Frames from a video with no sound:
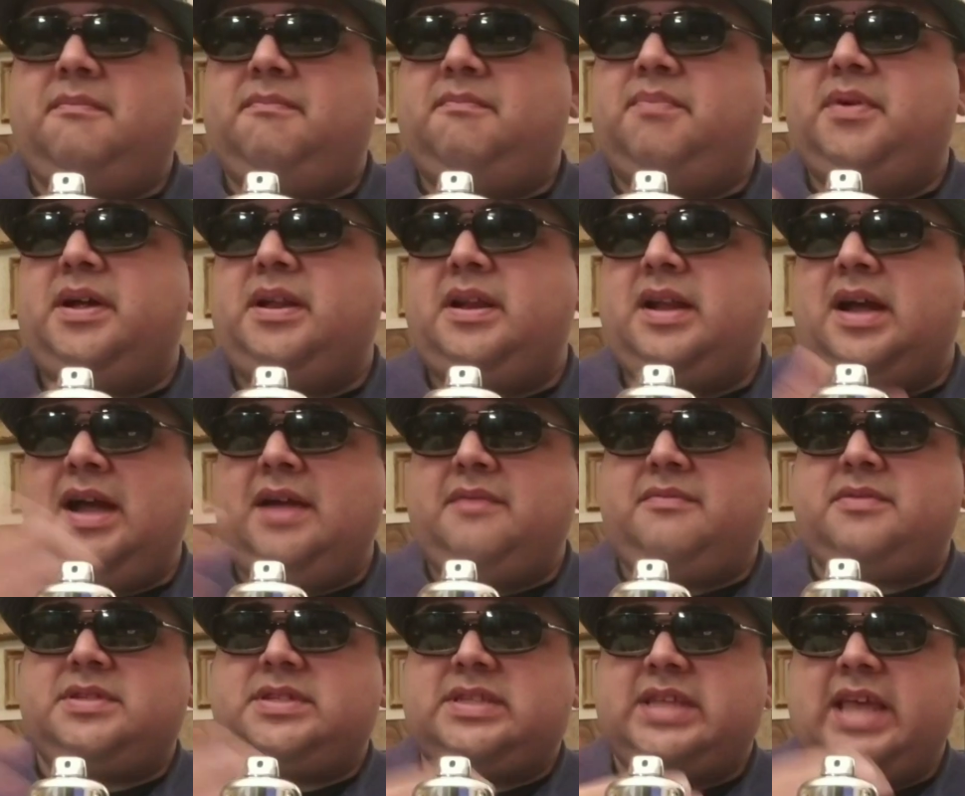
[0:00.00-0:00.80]
but
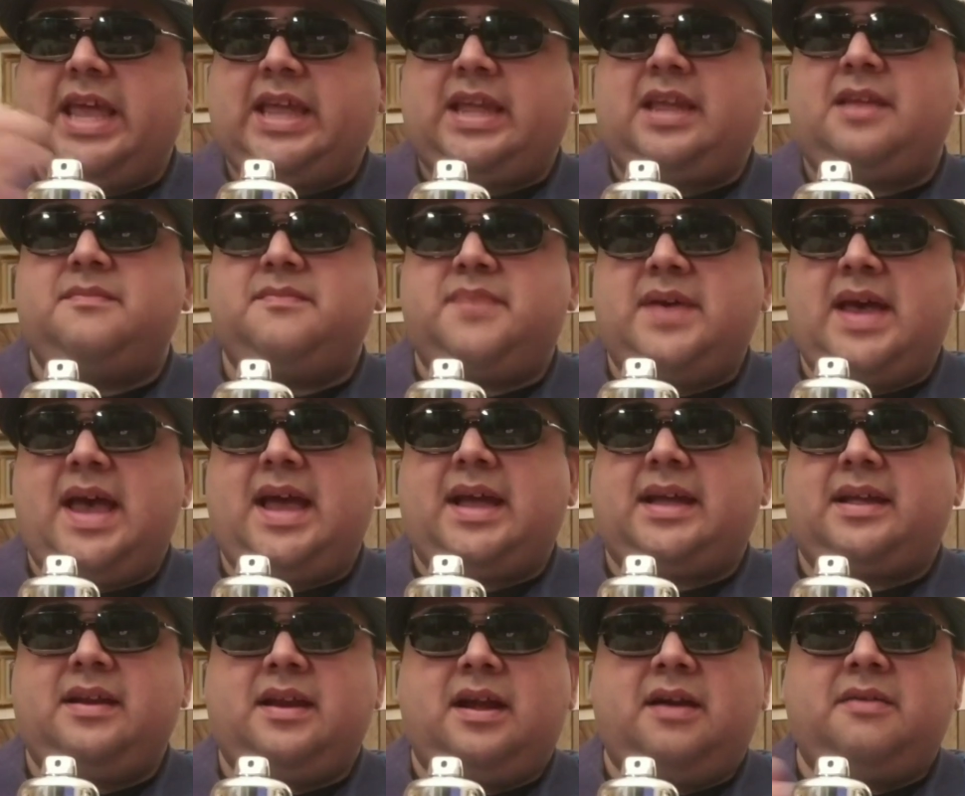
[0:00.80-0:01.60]
I was taken
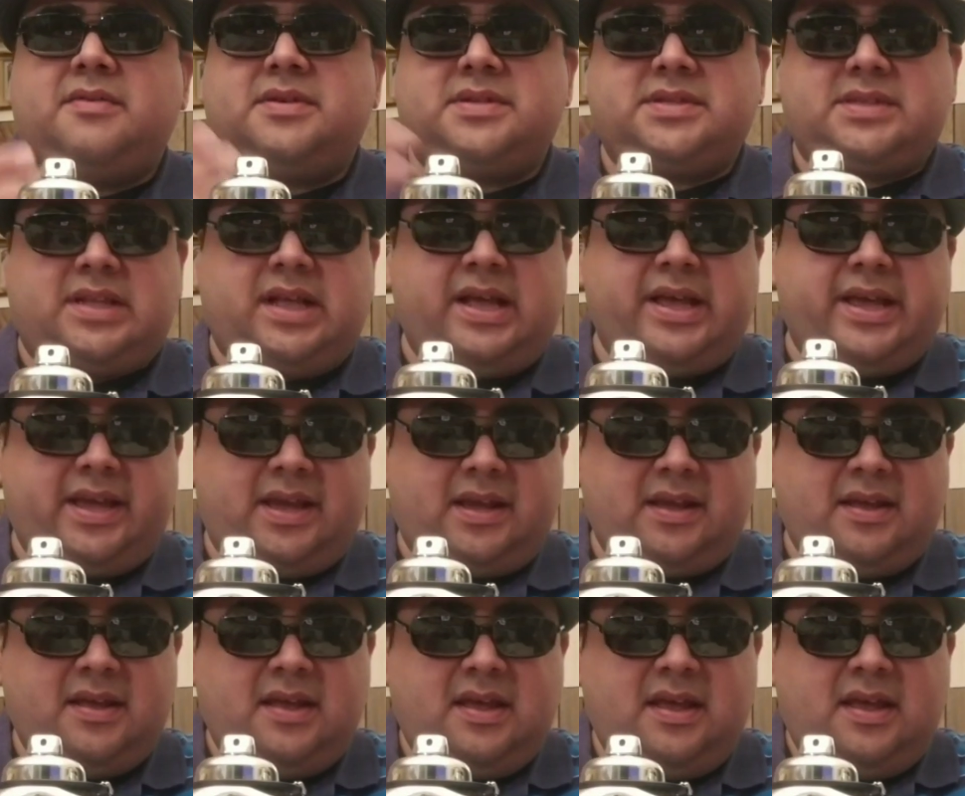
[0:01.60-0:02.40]
back and I was
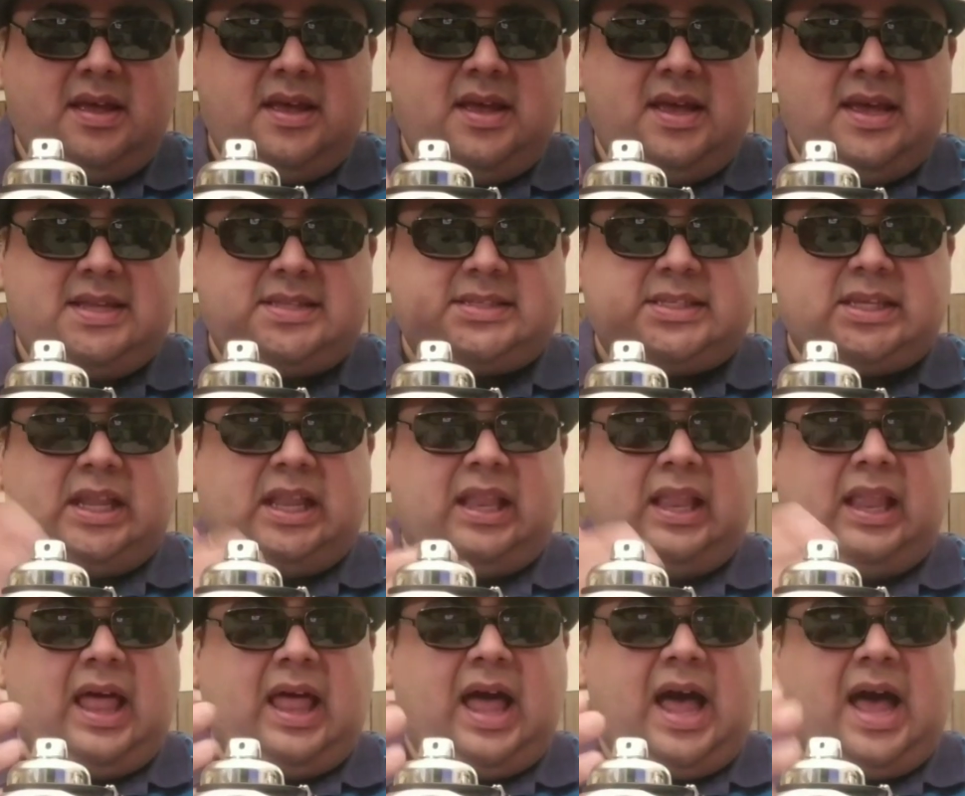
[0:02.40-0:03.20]
like, it's a
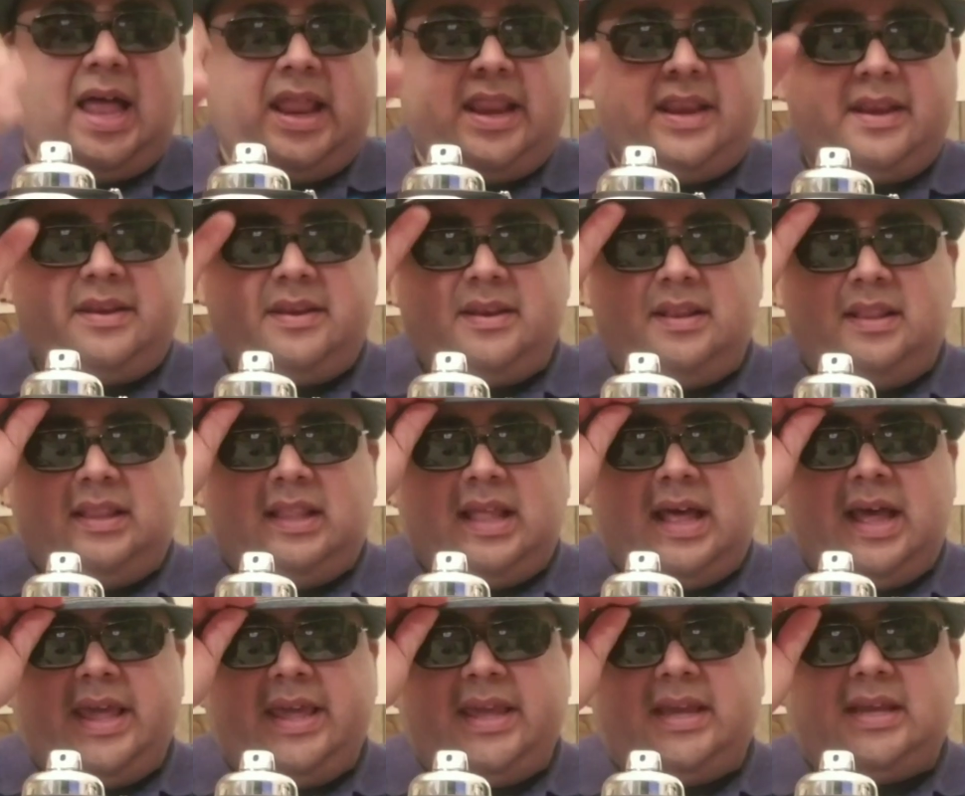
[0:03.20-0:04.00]
lot
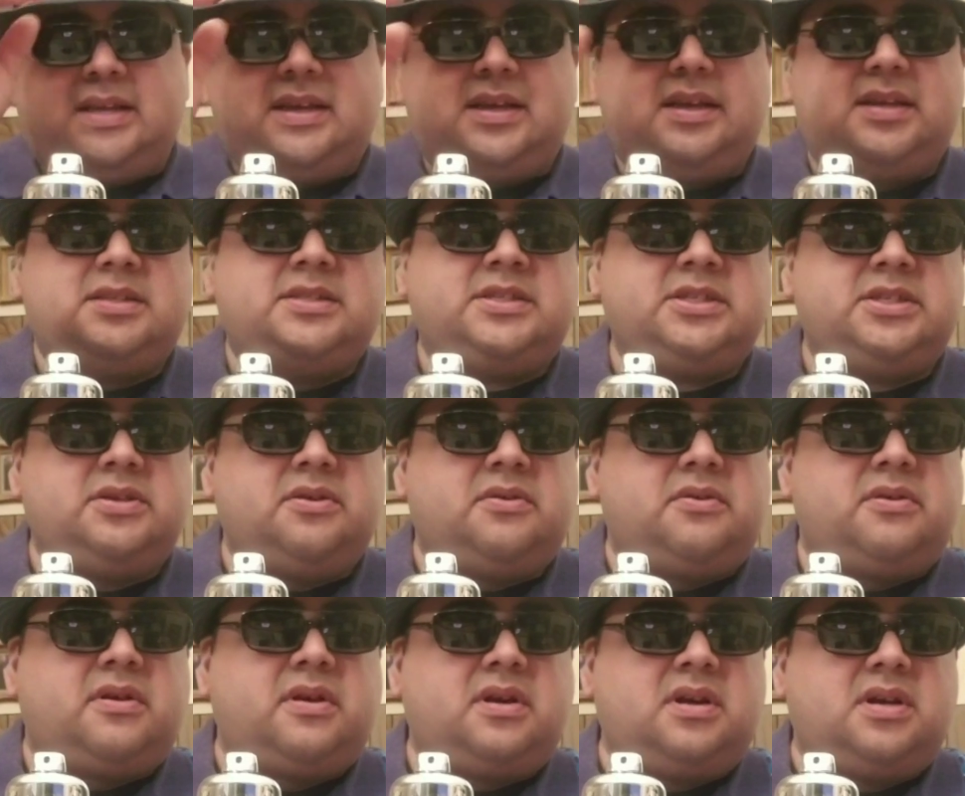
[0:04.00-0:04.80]
like
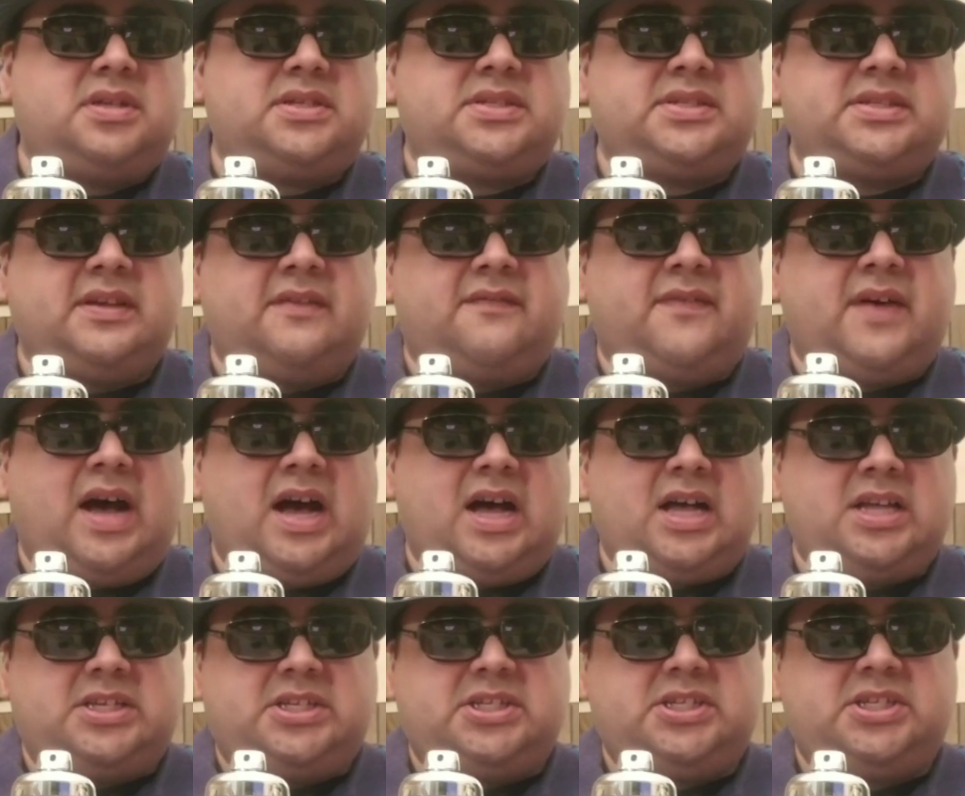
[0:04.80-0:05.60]
Dior
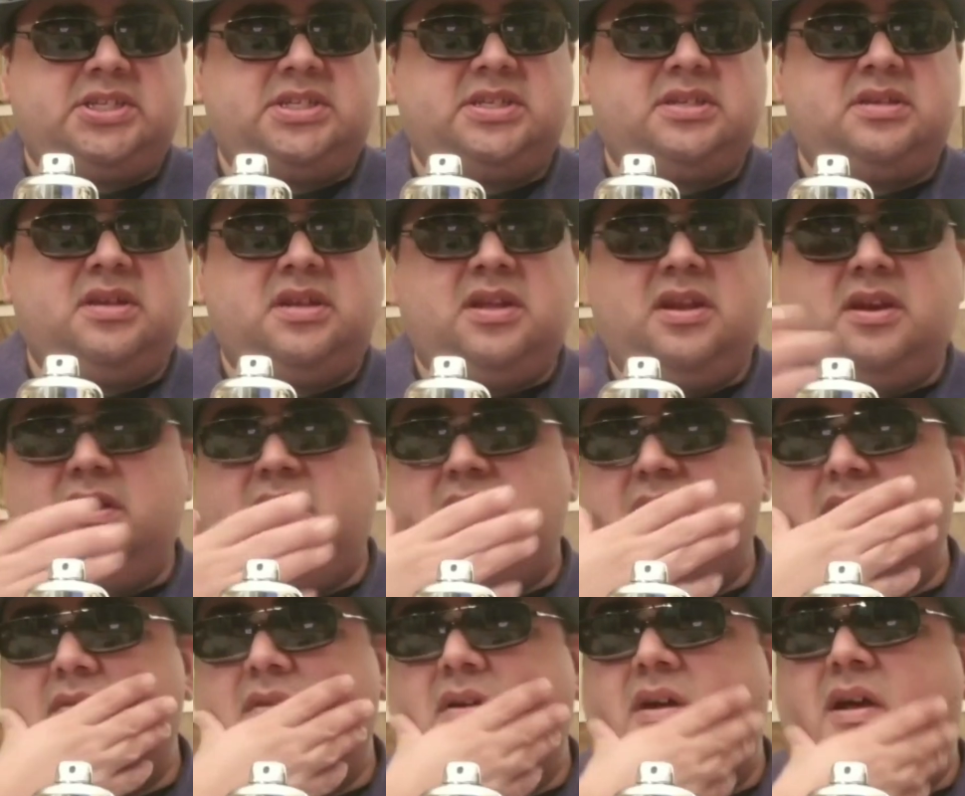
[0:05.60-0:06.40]
Sauvage,
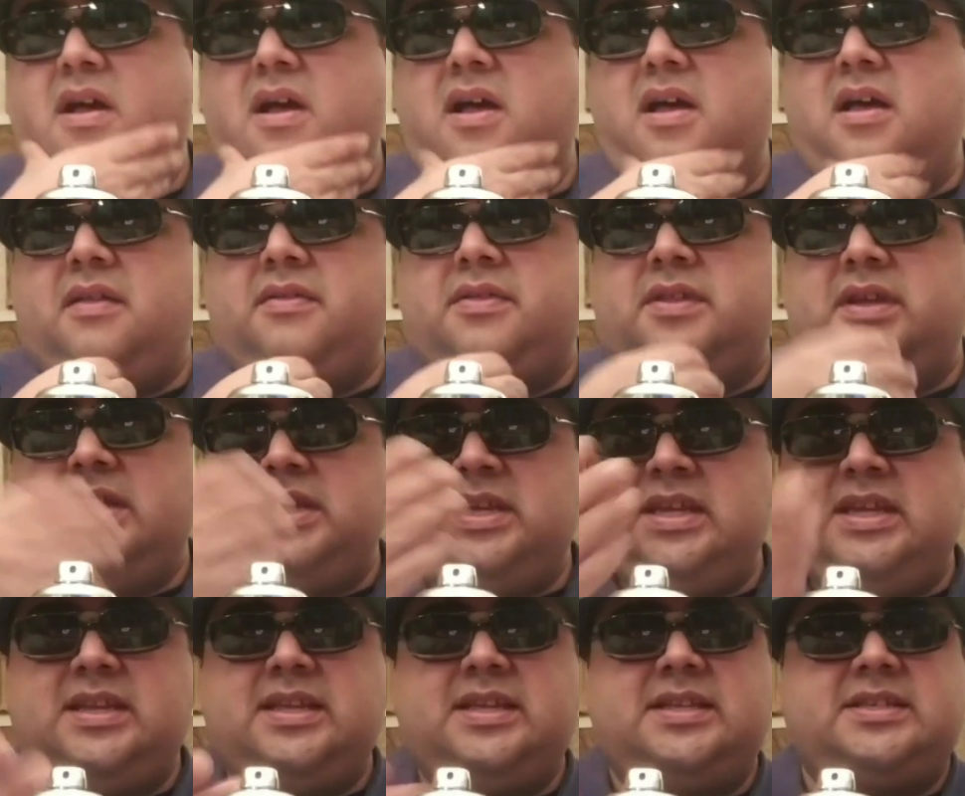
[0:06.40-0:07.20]
the
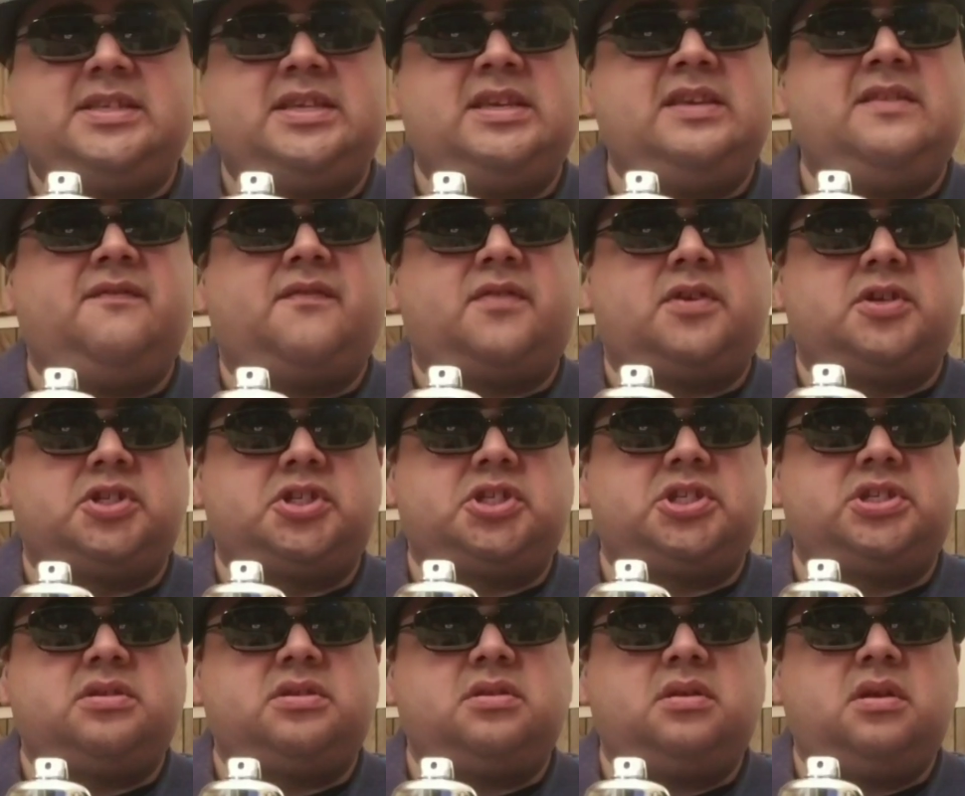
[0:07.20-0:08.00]
EDT
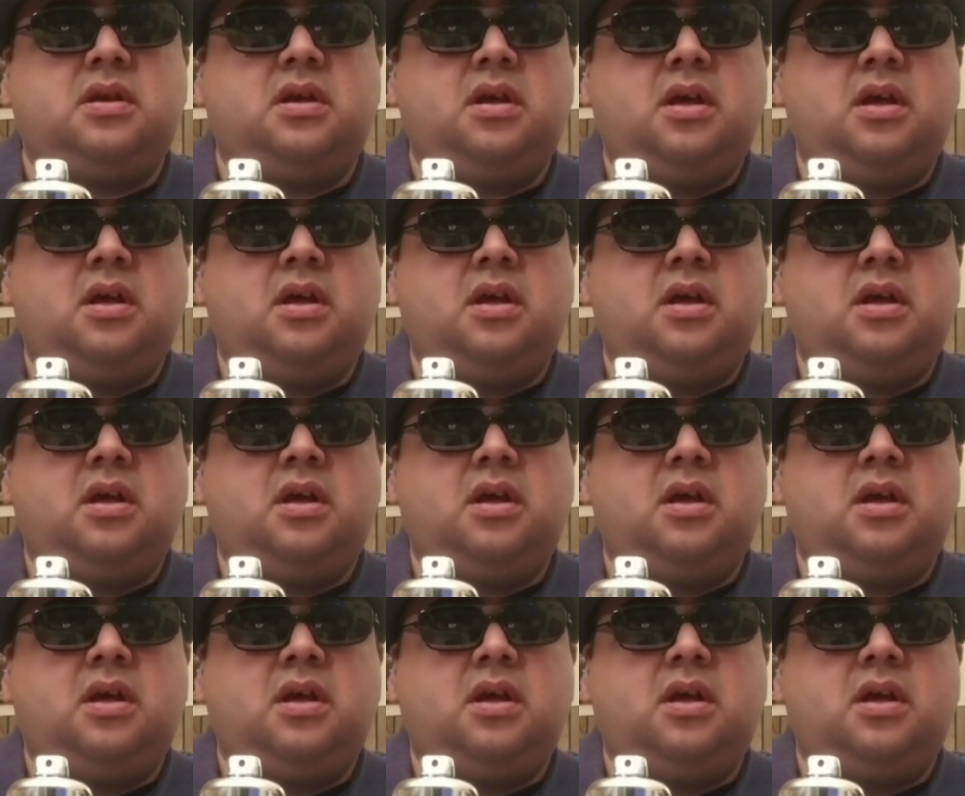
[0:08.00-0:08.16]
version.